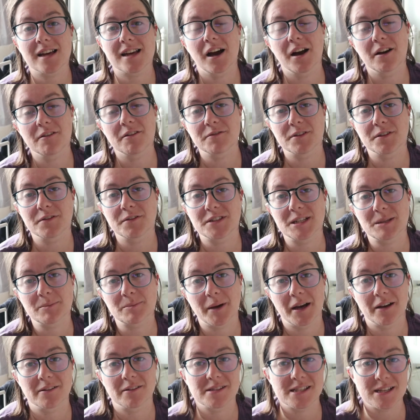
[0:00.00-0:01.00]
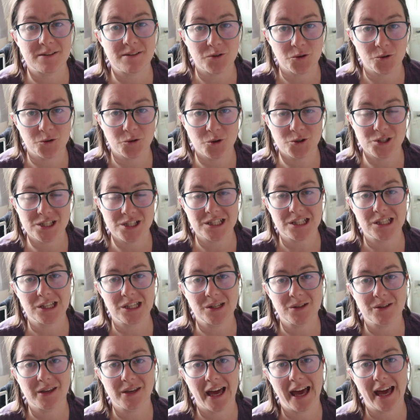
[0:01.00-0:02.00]
of £15 if you're not in
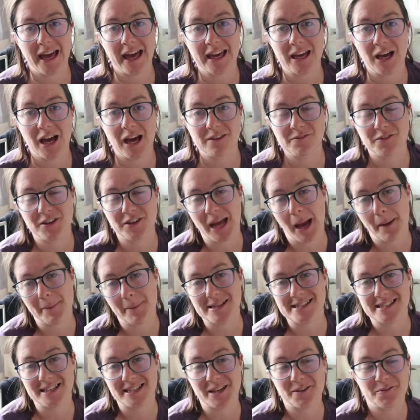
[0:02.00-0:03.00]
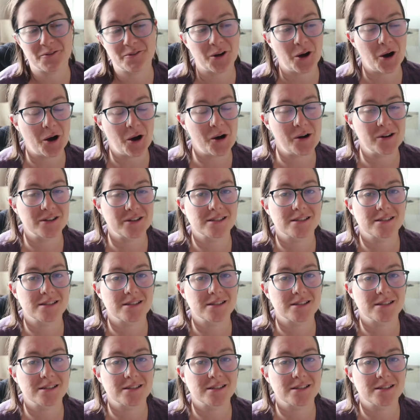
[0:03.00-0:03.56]
the UK, of an Amazon gift card.